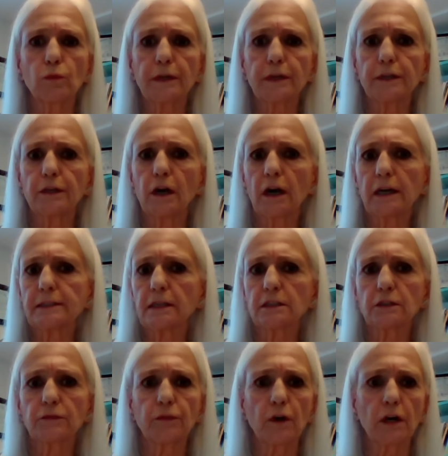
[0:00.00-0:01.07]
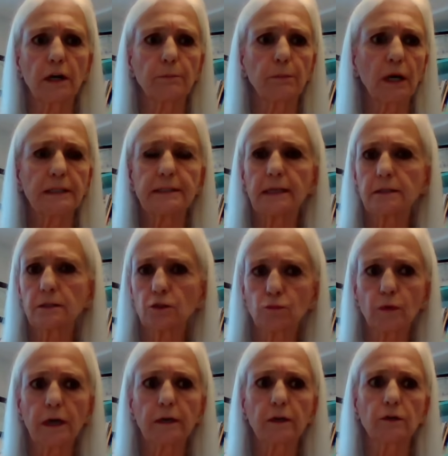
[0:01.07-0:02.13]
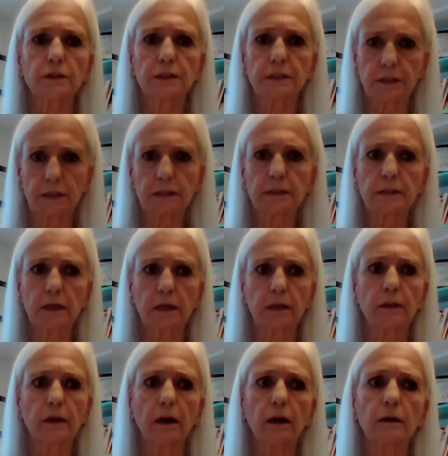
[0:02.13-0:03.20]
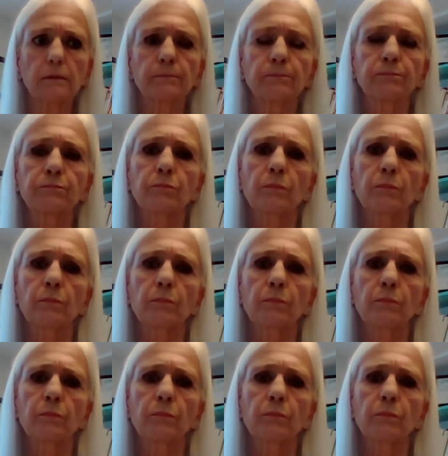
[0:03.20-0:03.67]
We identify by dental records, things like that.